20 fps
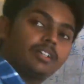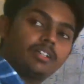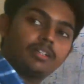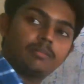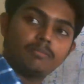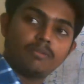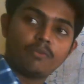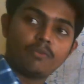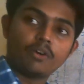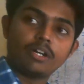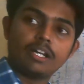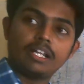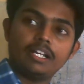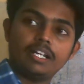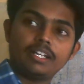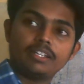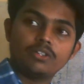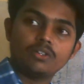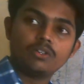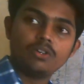Before
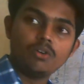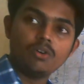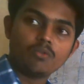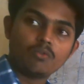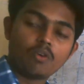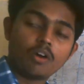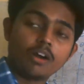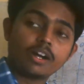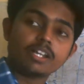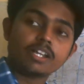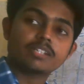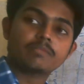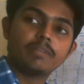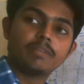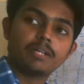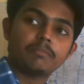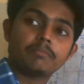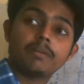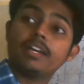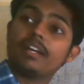telling you what is
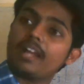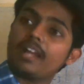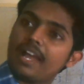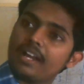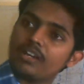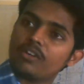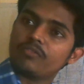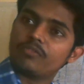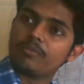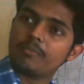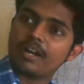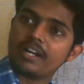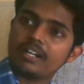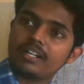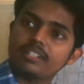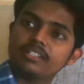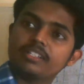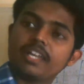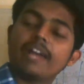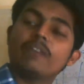meant by rank of a
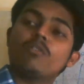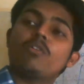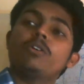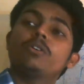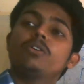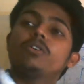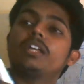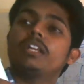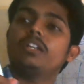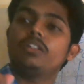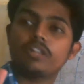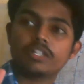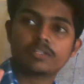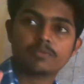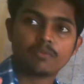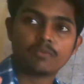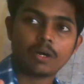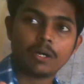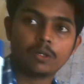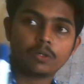matrix, I want to tell you a
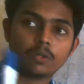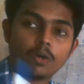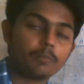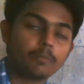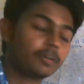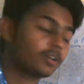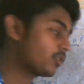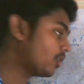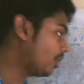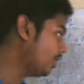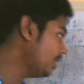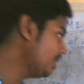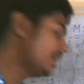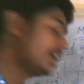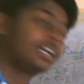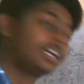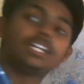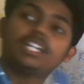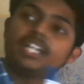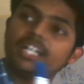small topic called
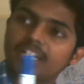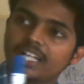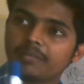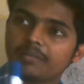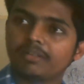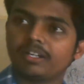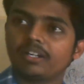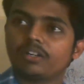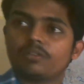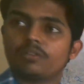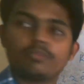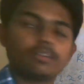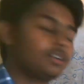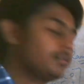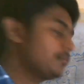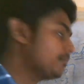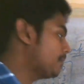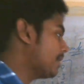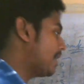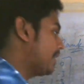determinant of
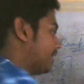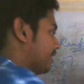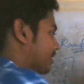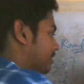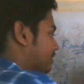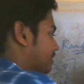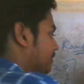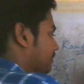a matrix.